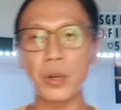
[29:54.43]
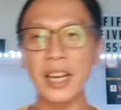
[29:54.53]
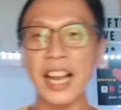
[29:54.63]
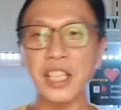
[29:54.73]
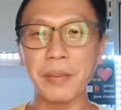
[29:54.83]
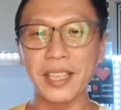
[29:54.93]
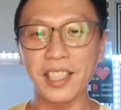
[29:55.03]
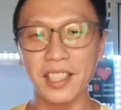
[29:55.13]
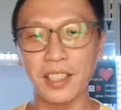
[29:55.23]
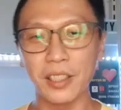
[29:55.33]
glass
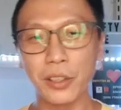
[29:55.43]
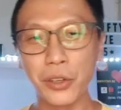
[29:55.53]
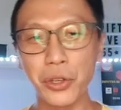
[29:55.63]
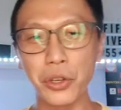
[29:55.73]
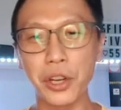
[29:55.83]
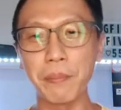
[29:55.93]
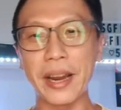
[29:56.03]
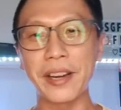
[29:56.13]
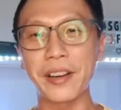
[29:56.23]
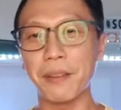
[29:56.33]
maker, also going
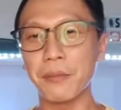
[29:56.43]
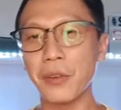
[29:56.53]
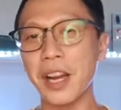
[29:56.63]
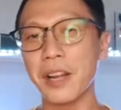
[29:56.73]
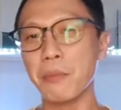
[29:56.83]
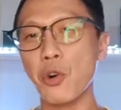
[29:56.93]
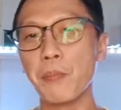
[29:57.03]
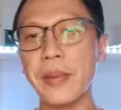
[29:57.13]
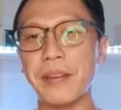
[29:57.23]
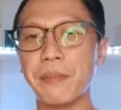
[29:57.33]
bankrupt. Why? Bo
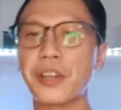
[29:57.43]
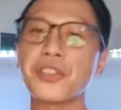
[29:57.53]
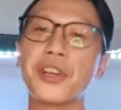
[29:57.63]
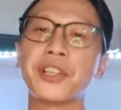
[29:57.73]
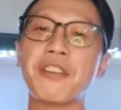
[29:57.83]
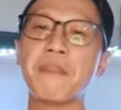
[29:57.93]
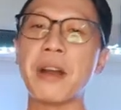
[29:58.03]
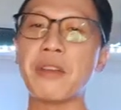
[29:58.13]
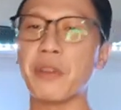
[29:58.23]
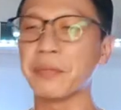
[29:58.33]
pian, because you all never
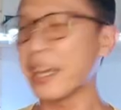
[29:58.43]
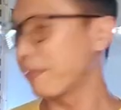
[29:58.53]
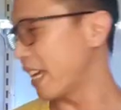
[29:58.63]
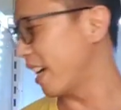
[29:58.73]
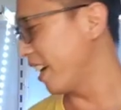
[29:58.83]
buy from them lah.